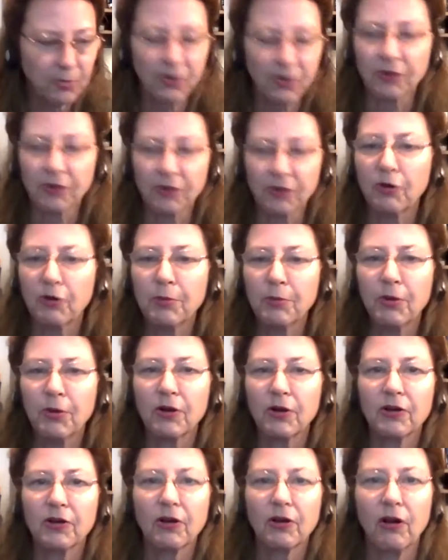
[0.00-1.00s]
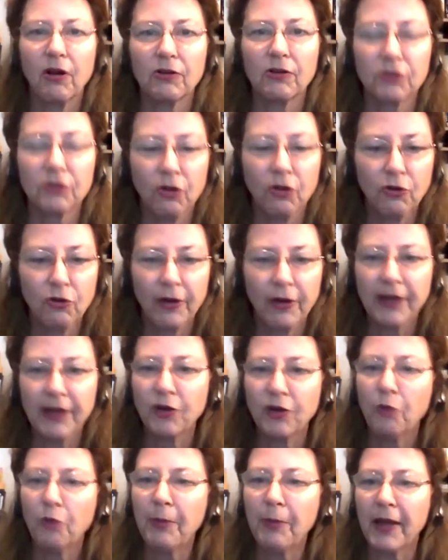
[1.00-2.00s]
wrote a book called No Grain,
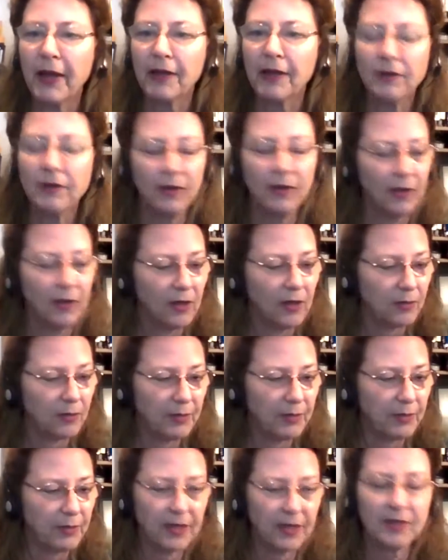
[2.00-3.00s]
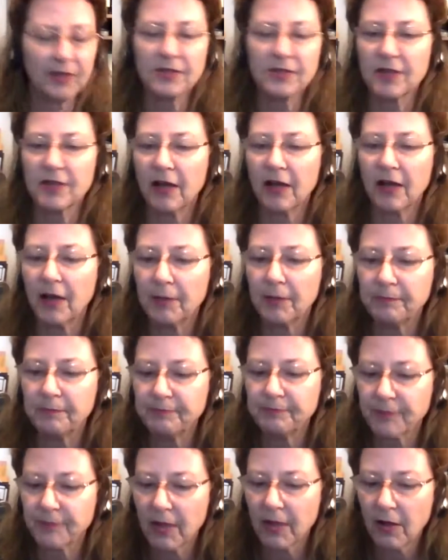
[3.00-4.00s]
No Pain, because
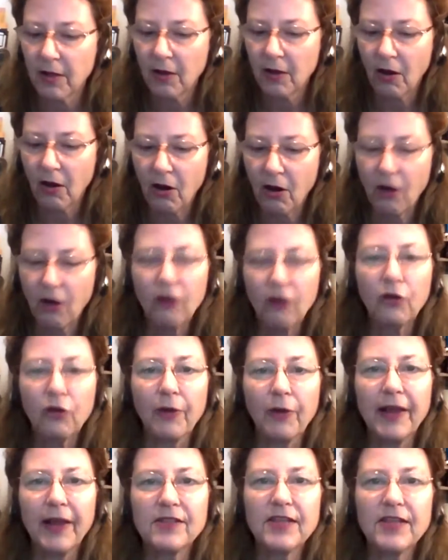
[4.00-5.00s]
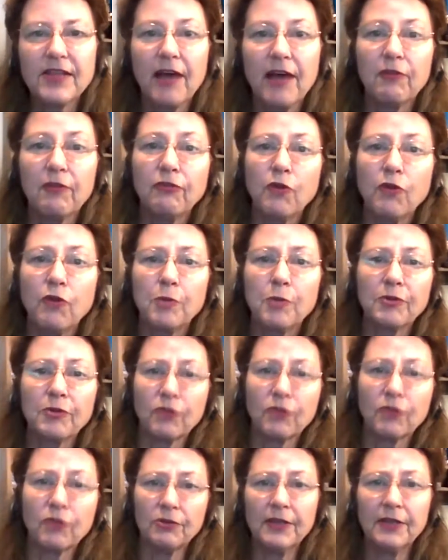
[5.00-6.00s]
all grains have a form of
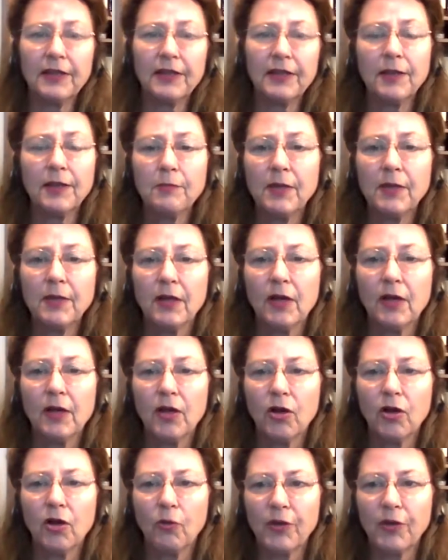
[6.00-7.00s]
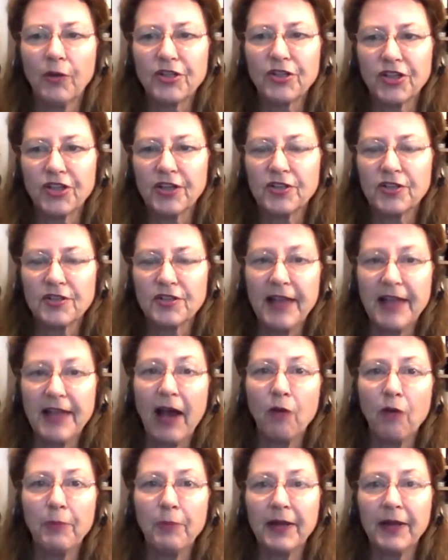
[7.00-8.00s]
gluten in them, which is
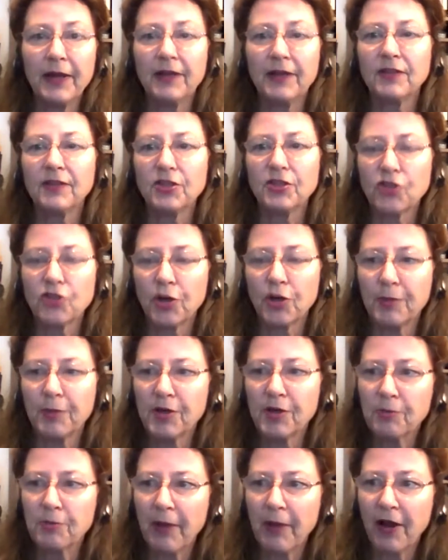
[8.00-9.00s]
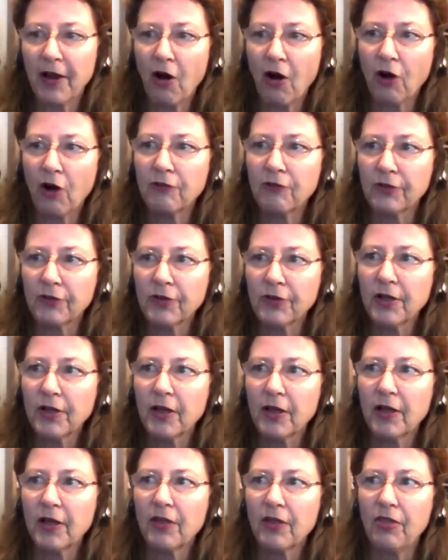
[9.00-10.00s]
now been determined by Harvard
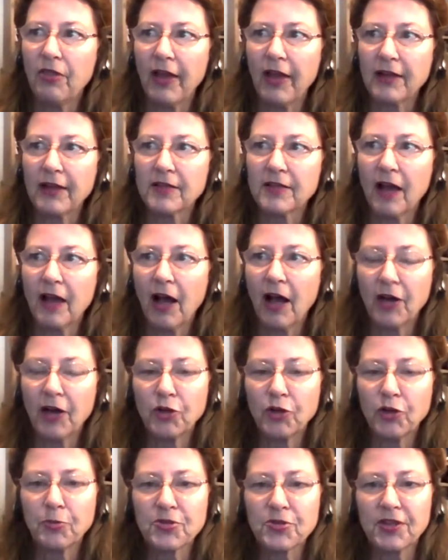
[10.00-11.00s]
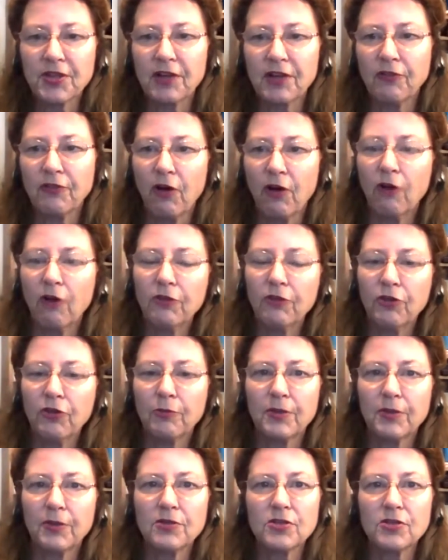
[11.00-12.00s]
that 100% of all
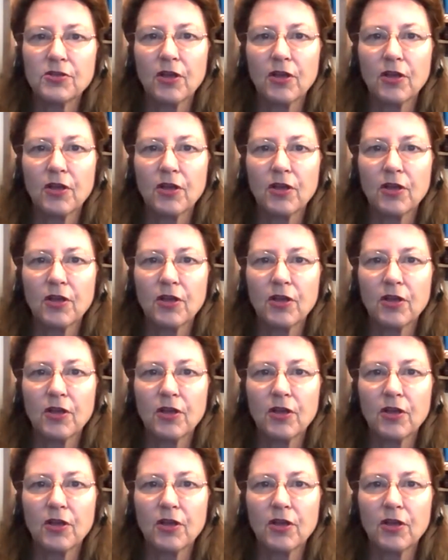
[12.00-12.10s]
humans